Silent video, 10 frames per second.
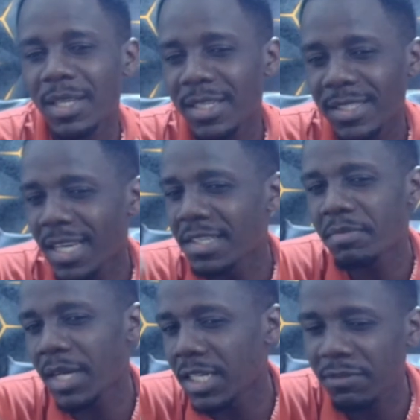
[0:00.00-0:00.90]
Sir Jim
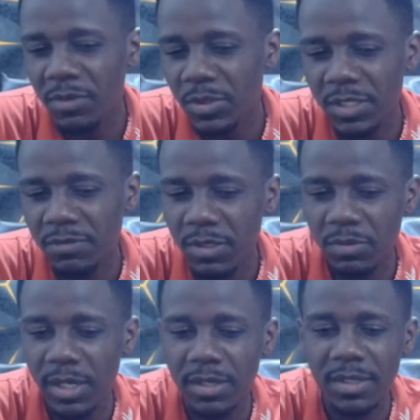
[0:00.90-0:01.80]
Ratcliffe knows it very
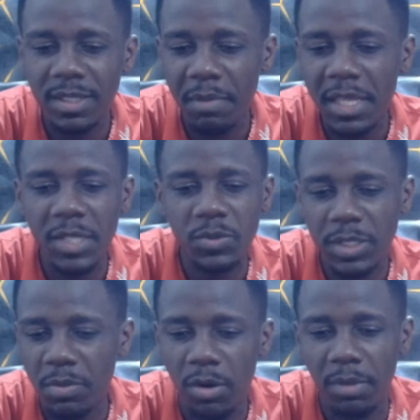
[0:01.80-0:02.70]
well. The manager is not
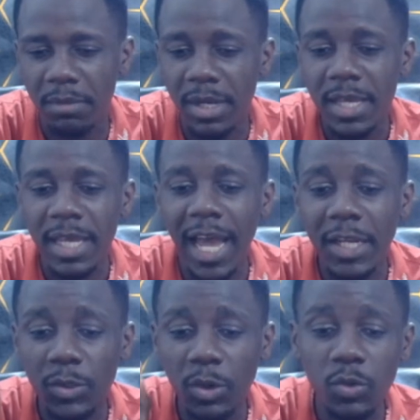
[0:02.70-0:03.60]
the problem. I
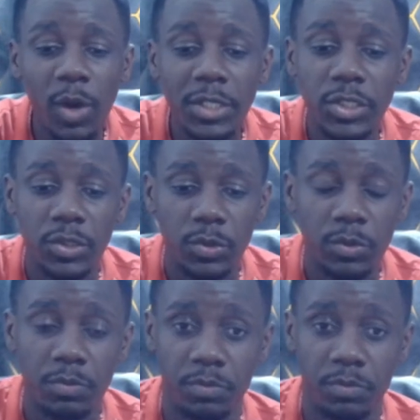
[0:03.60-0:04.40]
don't want you